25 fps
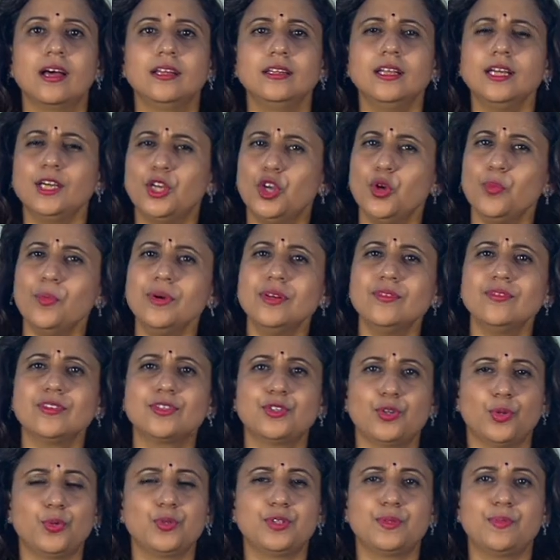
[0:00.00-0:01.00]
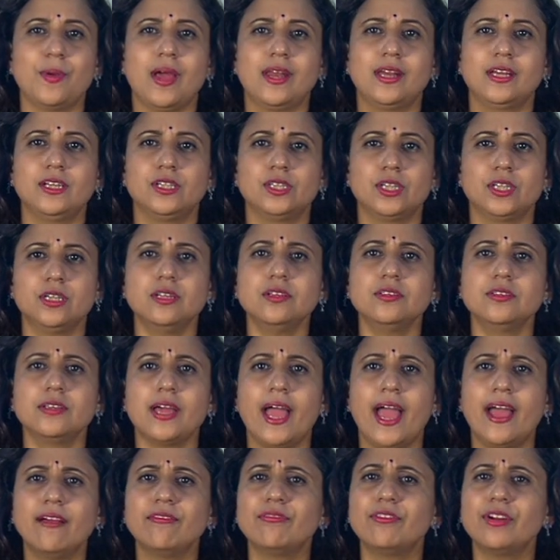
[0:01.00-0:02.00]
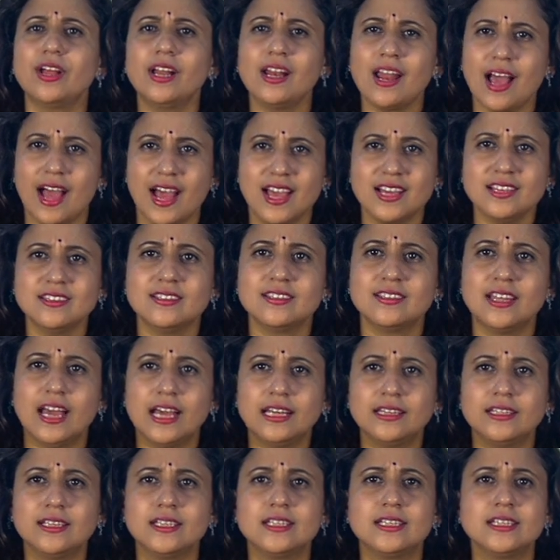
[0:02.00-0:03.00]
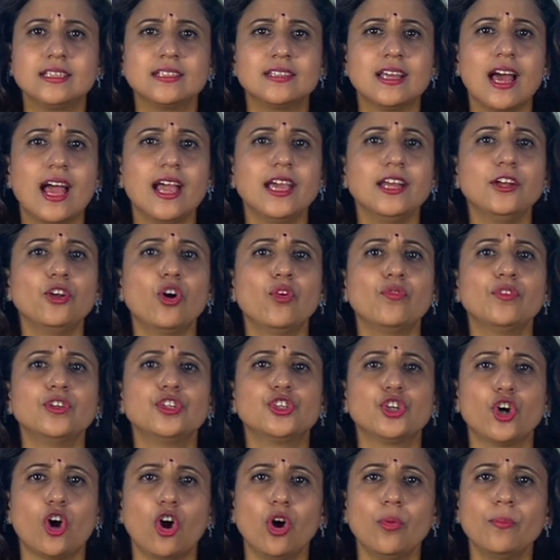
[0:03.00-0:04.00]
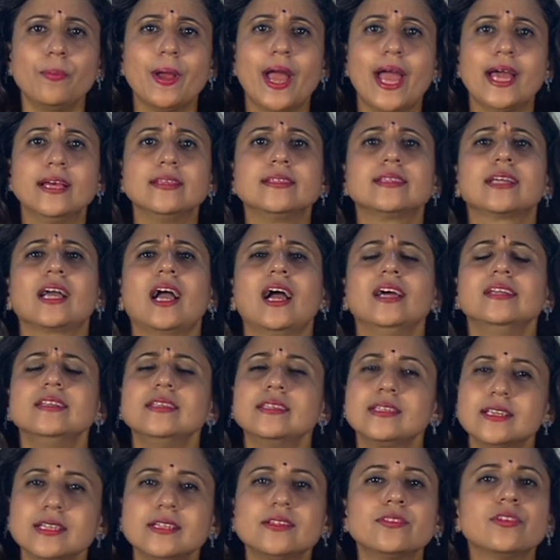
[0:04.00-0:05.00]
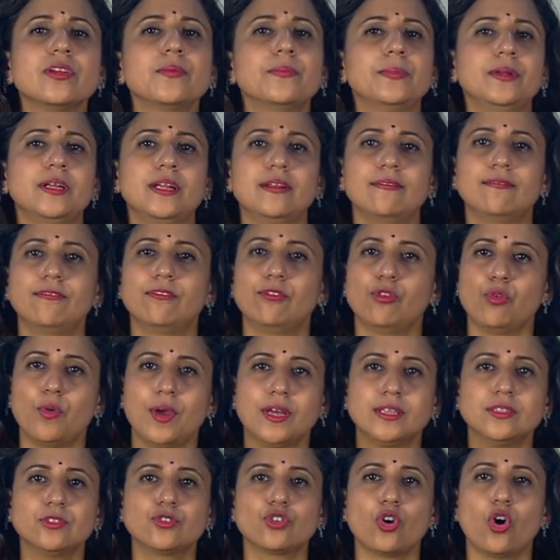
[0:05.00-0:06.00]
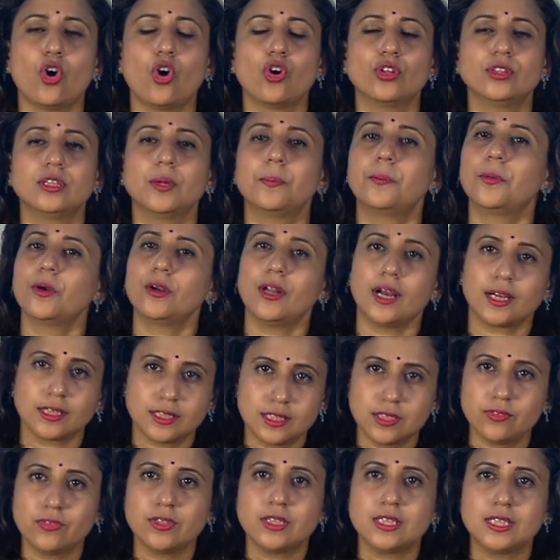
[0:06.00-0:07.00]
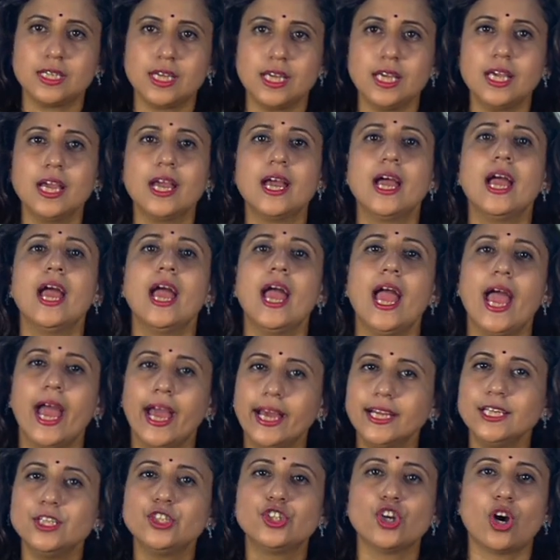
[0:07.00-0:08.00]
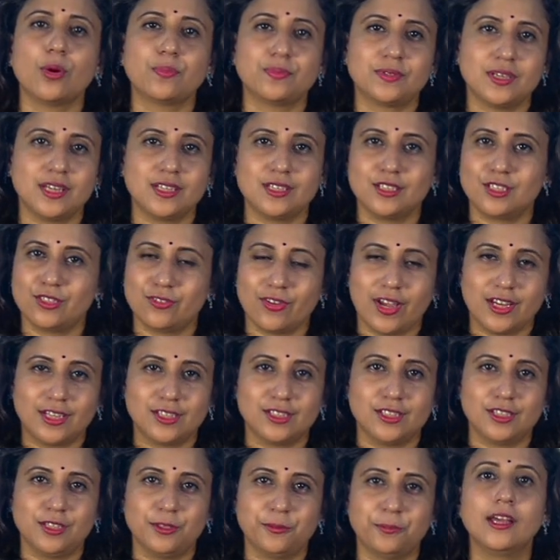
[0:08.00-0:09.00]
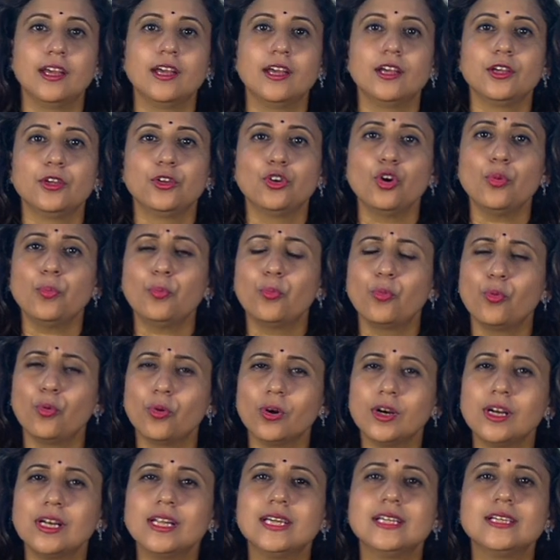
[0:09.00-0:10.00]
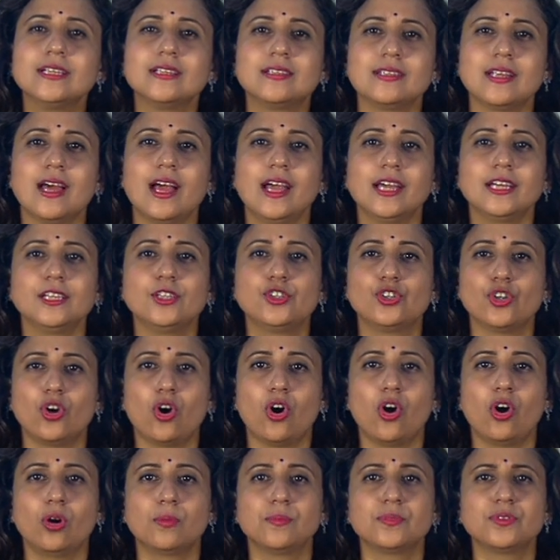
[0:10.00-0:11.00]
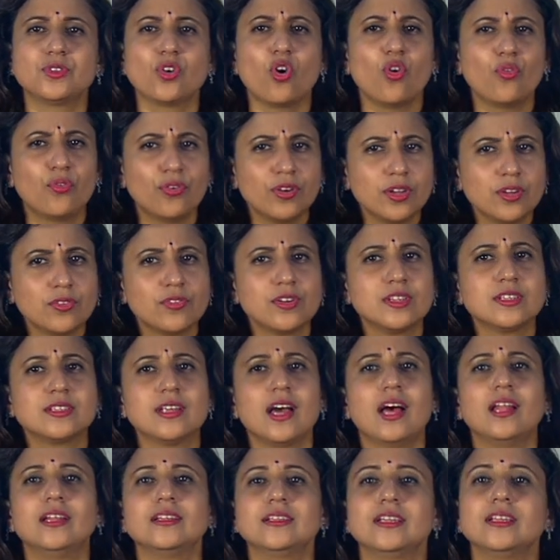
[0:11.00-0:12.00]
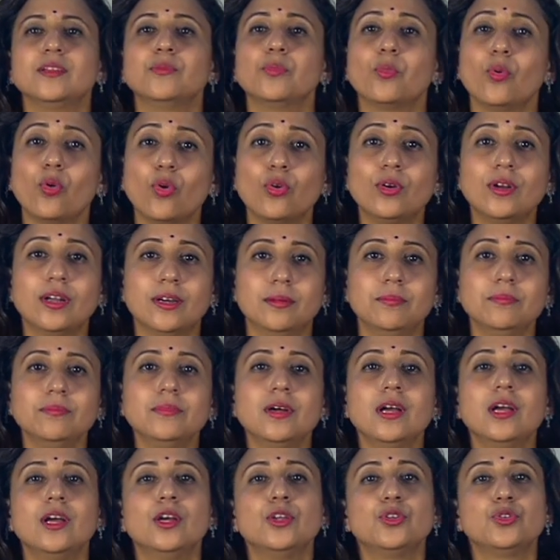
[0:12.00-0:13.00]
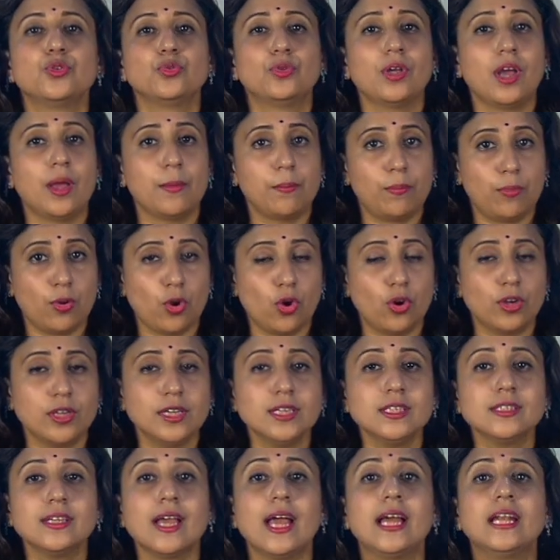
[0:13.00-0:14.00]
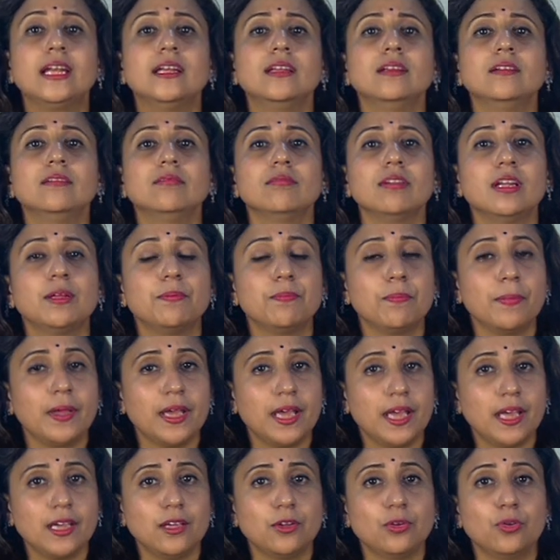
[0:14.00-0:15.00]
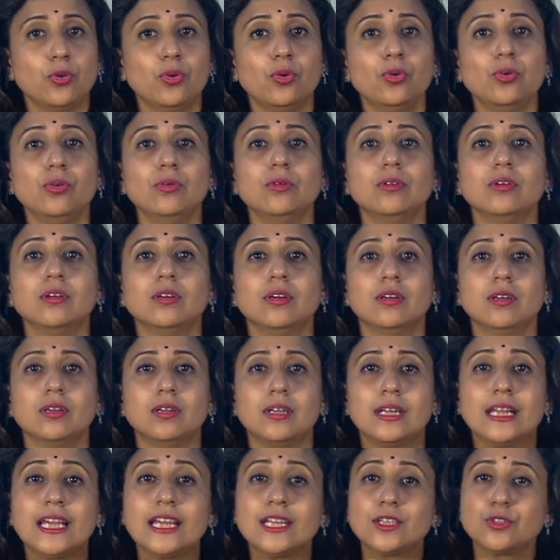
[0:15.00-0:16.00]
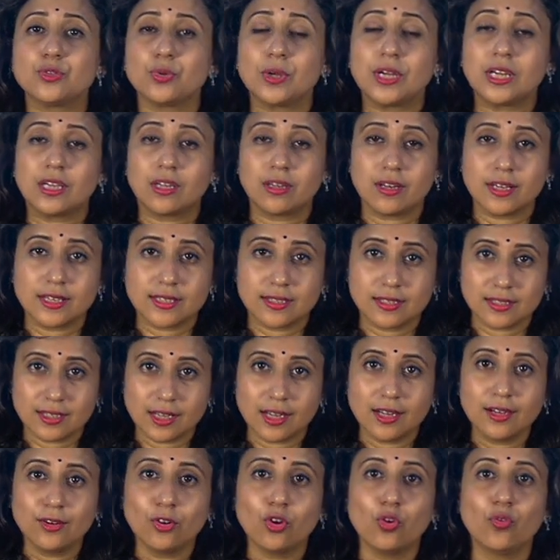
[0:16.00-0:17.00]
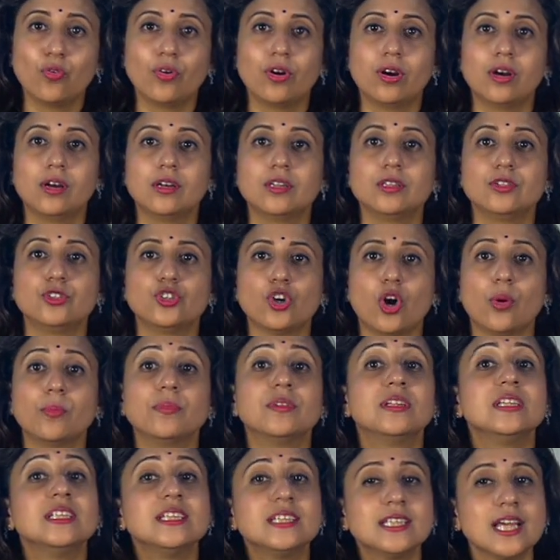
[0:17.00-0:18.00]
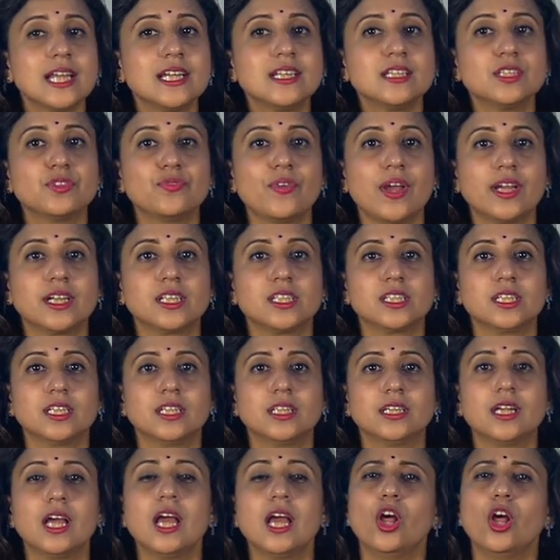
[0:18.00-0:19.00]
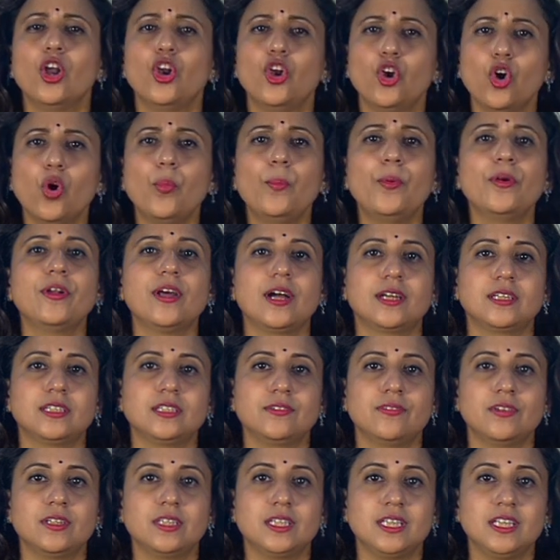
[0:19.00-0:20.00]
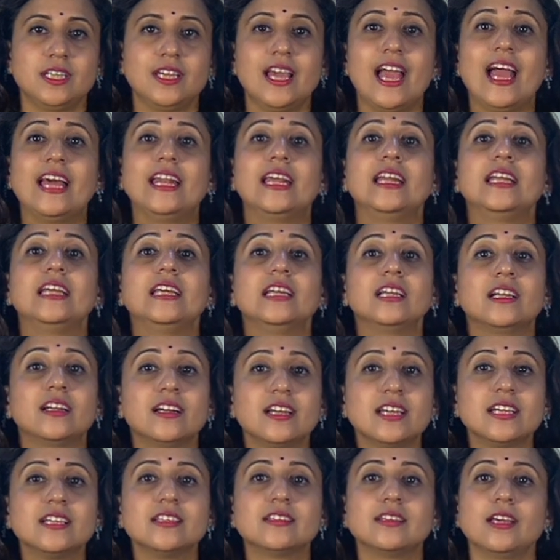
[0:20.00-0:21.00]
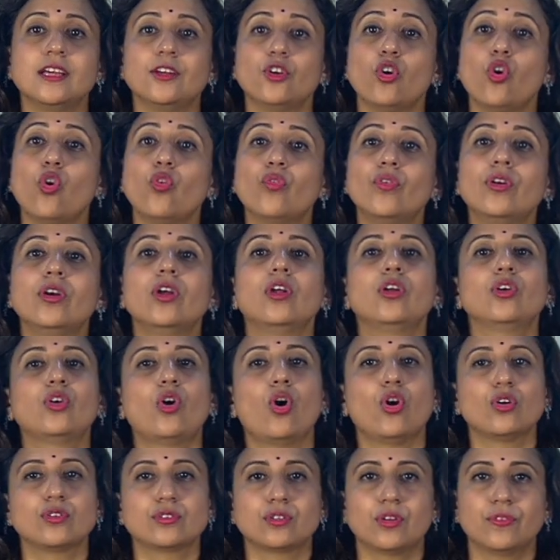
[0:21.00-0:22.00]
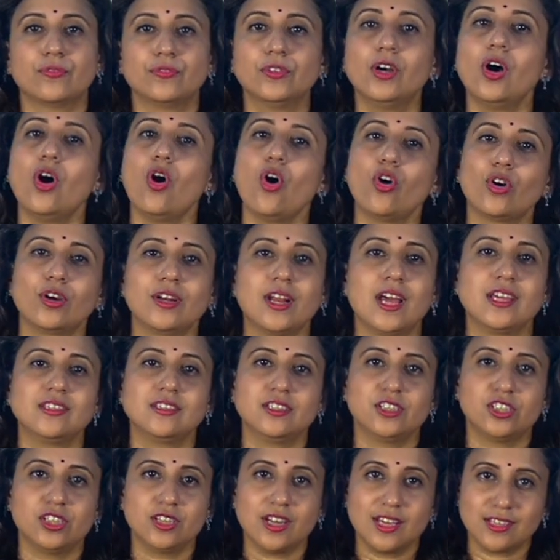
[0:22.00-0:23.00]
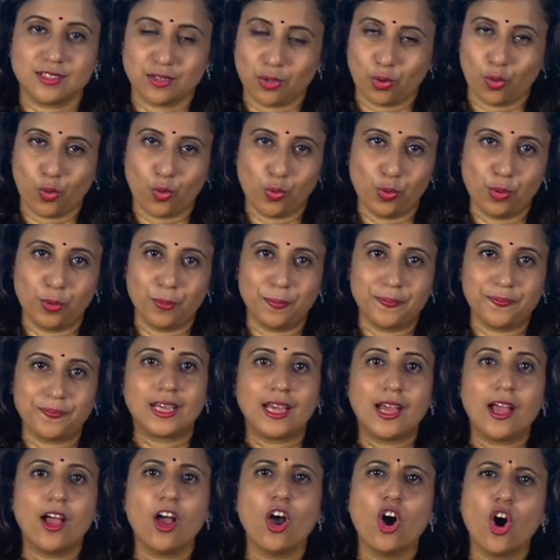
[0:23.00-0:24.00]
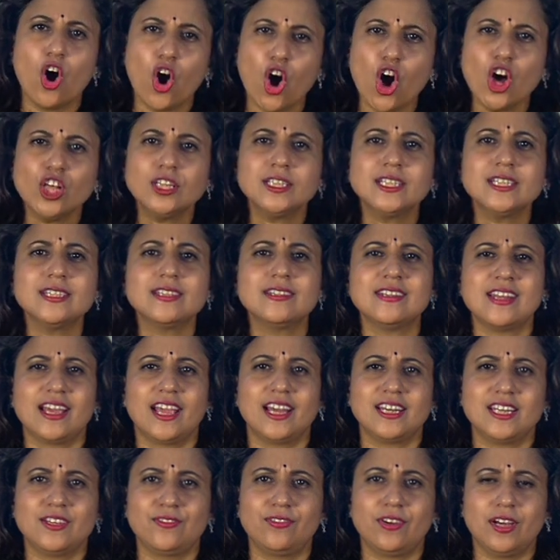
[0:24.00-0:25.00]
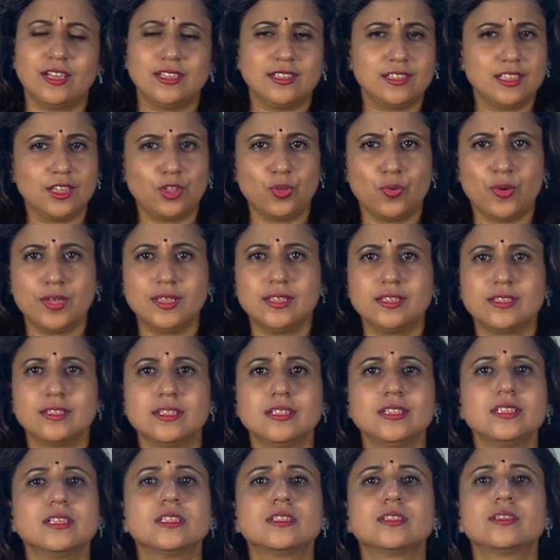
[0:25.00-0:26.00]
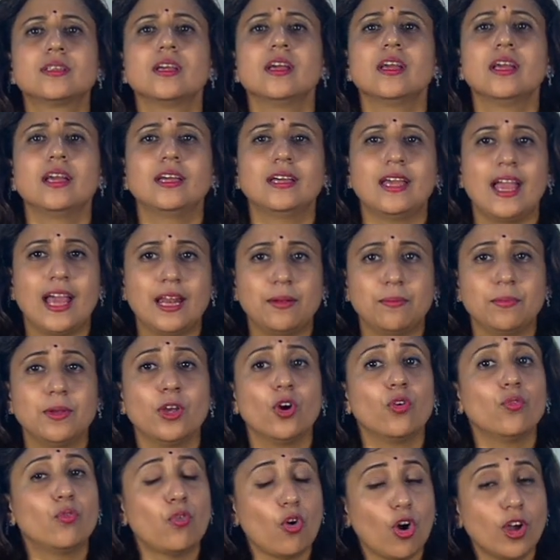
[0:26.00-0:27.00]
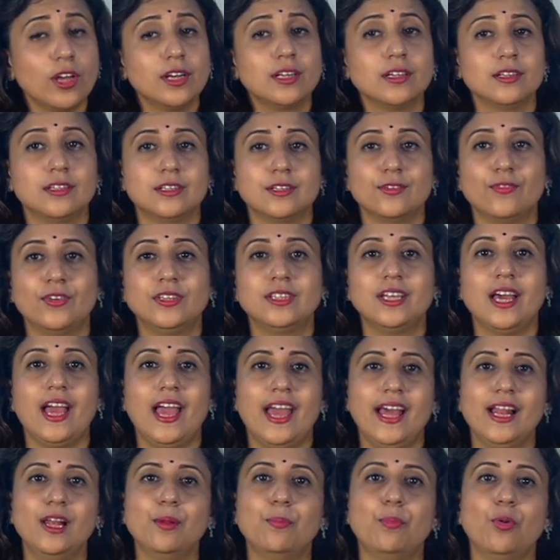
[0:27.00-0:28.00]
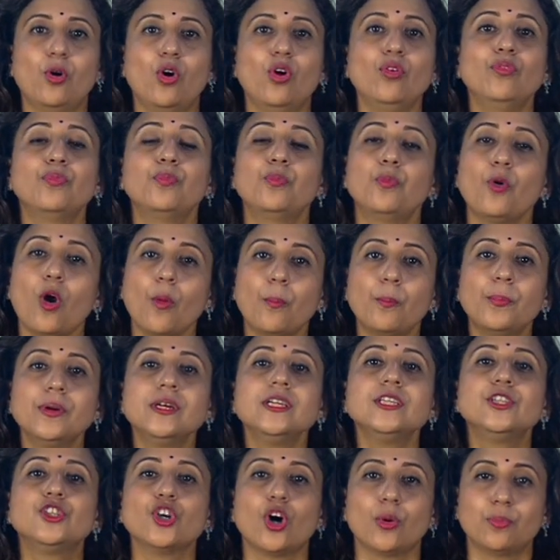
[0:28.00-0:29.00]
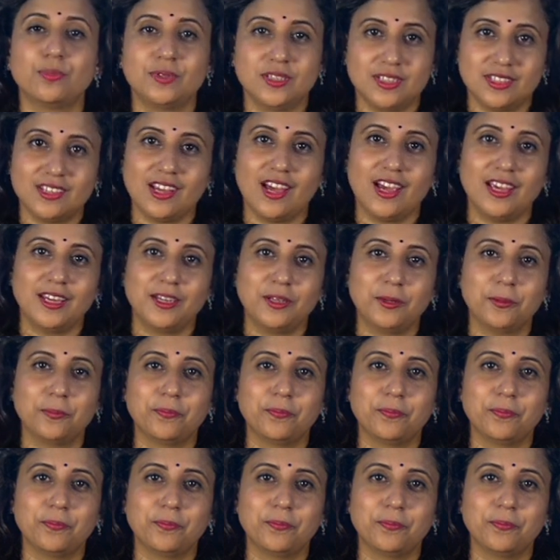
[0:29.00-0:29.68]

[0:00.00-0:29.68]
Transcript: The human resource managers have realized that the design of a job has considerable influence on the productivity and job satisfaction. Now, poorly designed jobs often result in boredom to the employees and it may you know uh, lead to increased turnover, job dissatisfaction, low productivity and an increase in overall cost of the organization as a whole. All these negative consequences can be avoided with the help of proper job design.